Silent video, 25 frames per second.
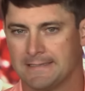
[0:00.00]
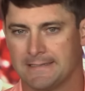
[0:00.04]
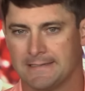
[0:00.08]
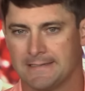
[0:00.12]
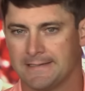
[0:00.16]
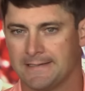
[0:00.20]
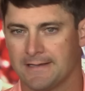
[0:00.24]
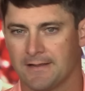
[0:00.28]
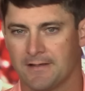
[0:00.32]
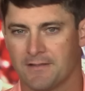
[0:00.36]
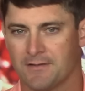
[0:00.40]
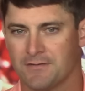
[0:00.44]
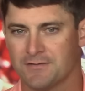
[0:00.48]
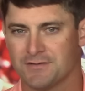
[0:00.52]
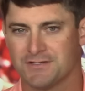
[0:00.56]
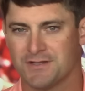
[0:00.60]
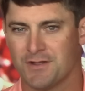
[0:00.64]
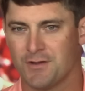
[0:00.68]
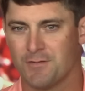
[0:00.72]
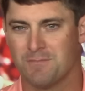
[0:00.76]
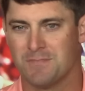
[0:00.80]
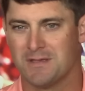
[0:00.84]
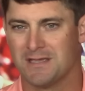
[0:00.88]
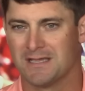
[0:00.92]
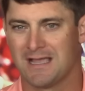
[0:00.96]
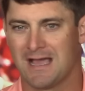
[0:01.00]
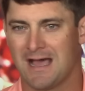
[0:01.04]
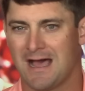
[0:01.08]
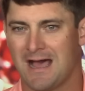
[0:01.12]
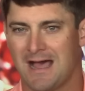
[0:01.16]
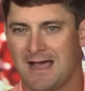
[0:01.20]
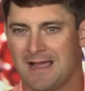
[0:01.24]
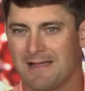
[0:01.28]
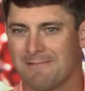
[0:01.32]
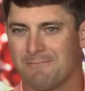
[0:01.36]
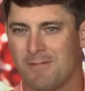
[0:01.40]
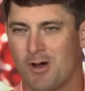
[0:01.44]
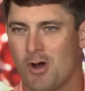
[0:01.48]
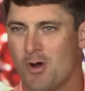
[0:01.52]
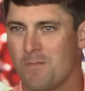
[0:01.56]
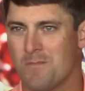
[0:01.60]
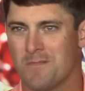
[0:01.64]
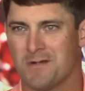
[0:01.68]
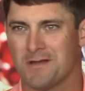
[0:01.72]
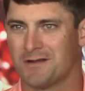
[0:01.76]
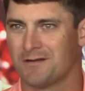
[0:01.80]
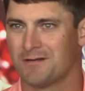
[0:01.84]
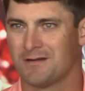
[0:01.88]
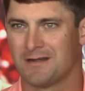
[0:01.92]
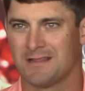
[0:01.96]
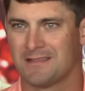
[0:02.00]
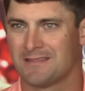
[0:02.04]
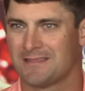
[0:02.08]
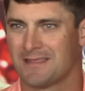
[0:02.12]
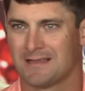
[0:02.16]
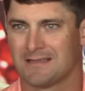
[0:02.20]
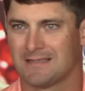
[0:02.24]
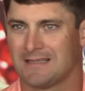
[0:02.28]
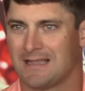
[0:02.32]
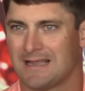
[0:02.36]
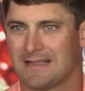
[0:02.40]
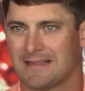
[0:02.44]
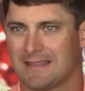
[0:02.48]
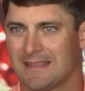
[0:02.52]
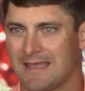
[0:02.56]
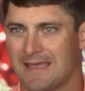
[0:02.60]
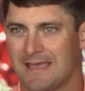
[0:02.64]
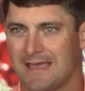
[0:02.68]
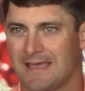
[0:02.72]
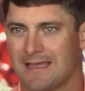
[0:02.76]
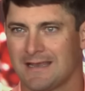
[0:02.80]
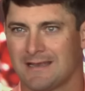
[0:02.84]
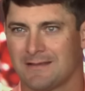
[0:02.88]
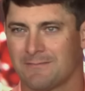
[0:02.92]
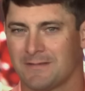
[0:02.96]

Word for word: You know, there was no big eye moment or anything like that.